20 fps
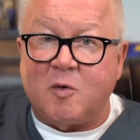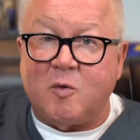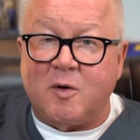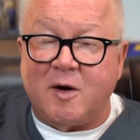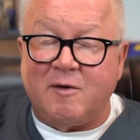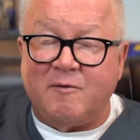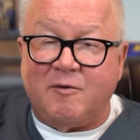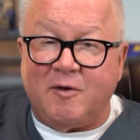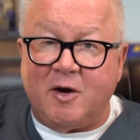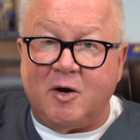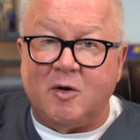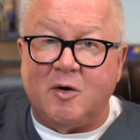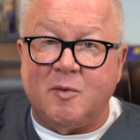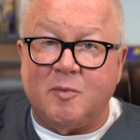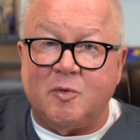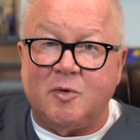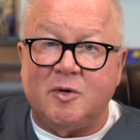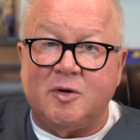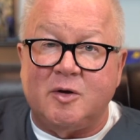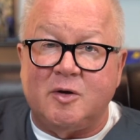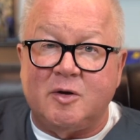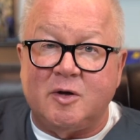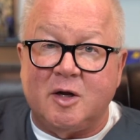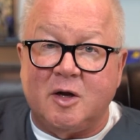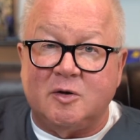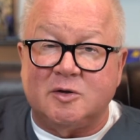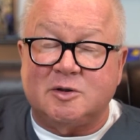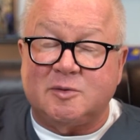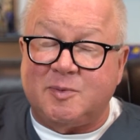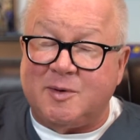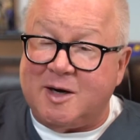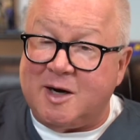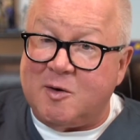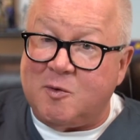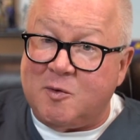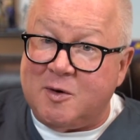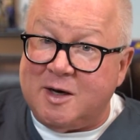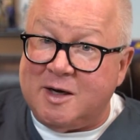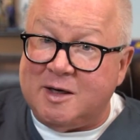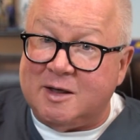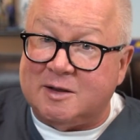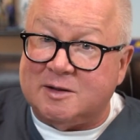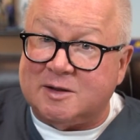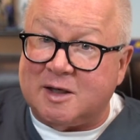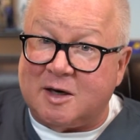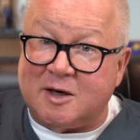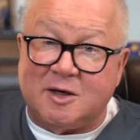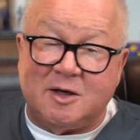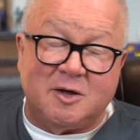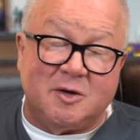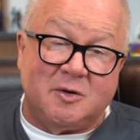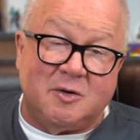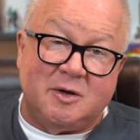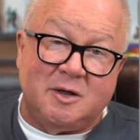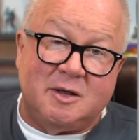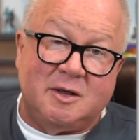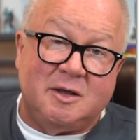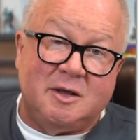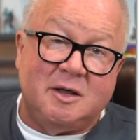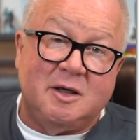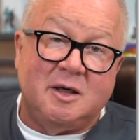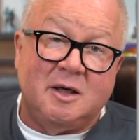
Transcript: when I follow up with you and go, "It's been eight weeks. How you doing?"